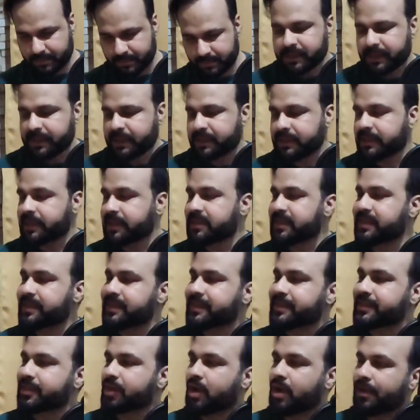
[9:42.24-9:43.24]
This is the
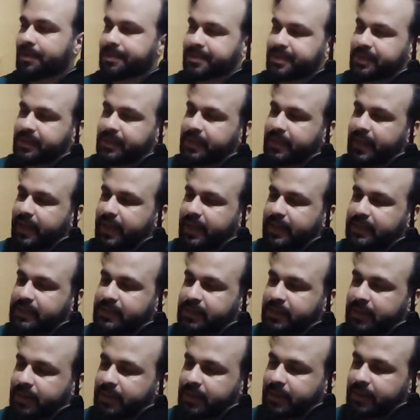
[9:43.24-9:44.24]
option, guys.
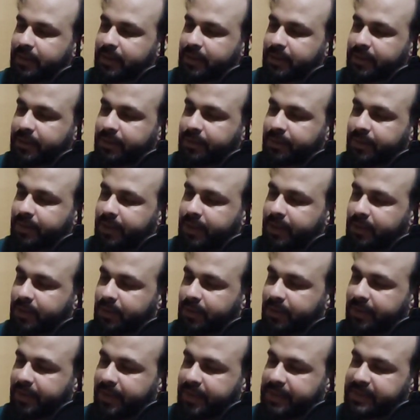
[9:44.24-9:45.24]
You need to
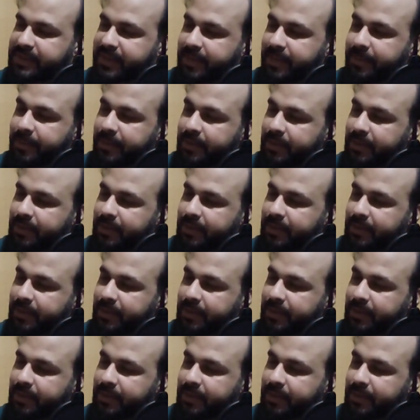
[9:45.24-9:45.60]
disable.